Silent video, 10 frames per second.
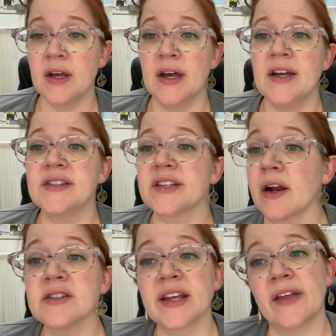
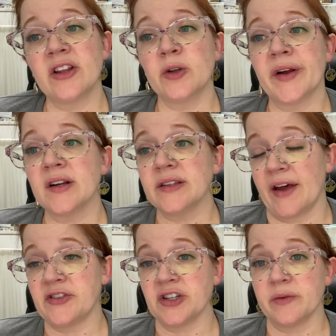Scarcely had the lawyer
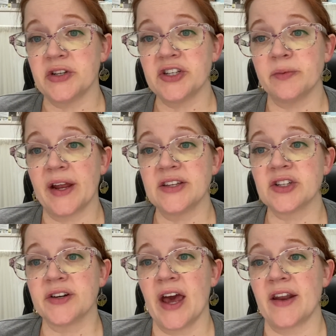left her when she raised
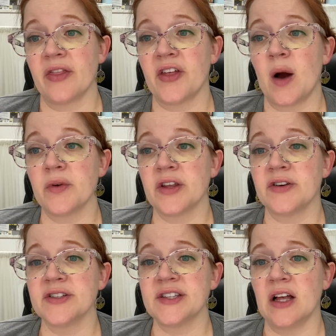her head and thought within
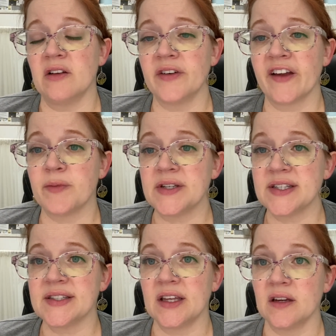herself, I have been
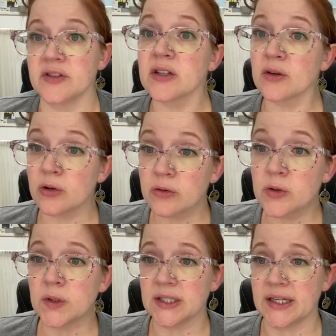deceived,
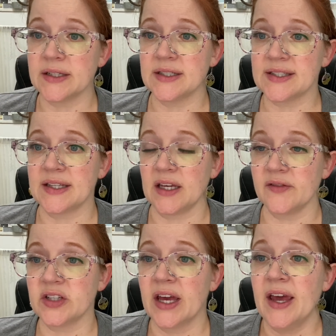cruelly
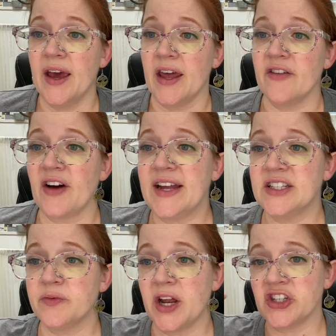deceived, and if I
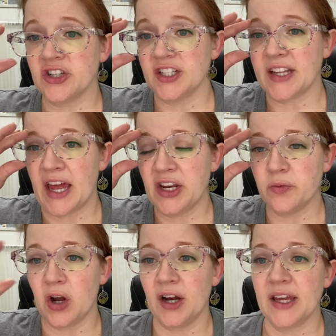did Reginald any
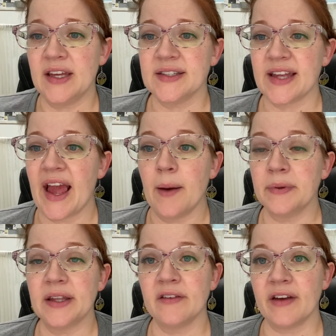wrong, he is
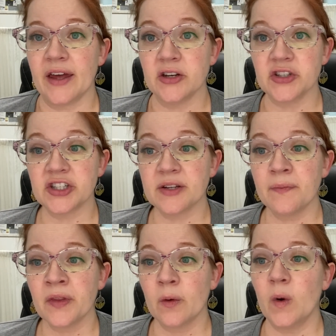amply avenged.
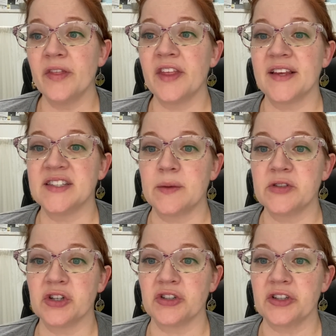One thing
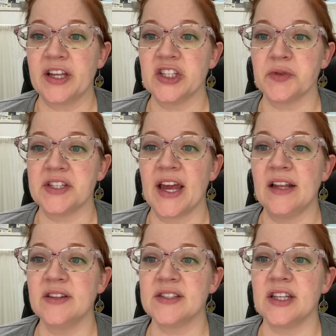seems certain, he has
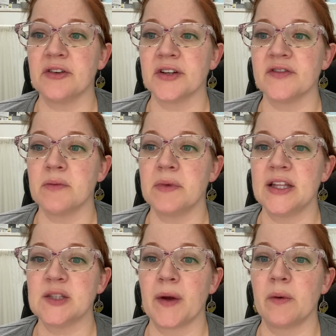retained the secret of the
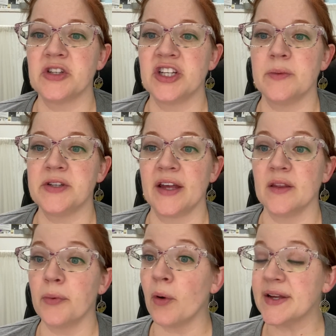means by which he obtained
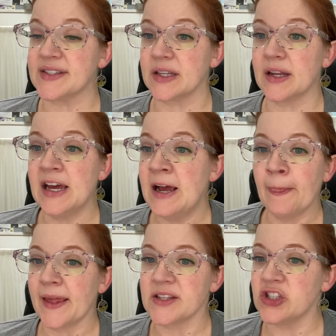the poison.
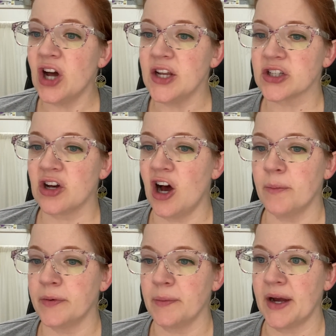He has not
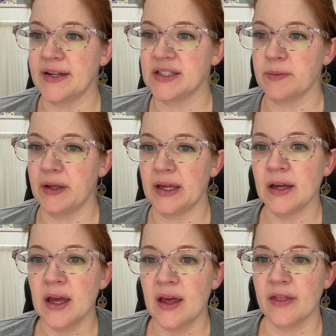compromised me
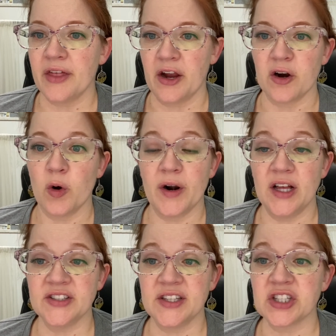there, or
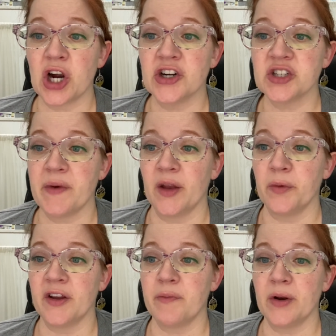else this harsh man
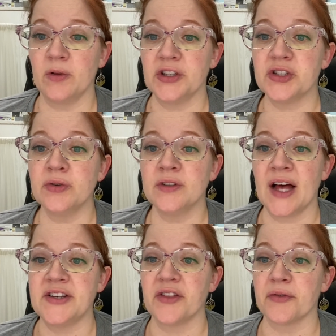would have been only too
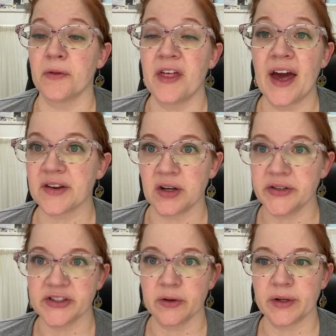glad to throw that
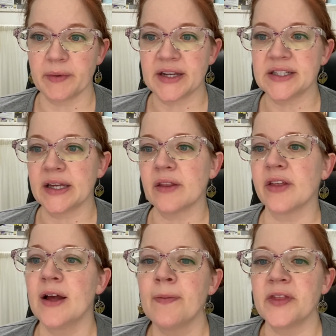also in my
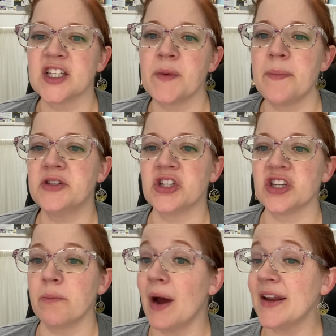teeth. Thus my
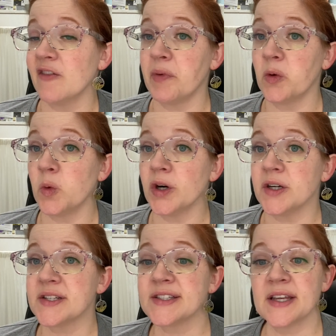position might have been
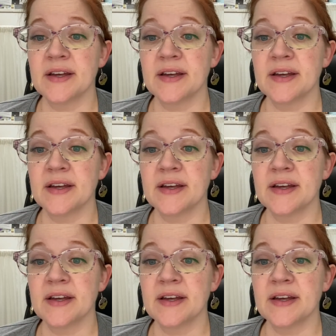worse.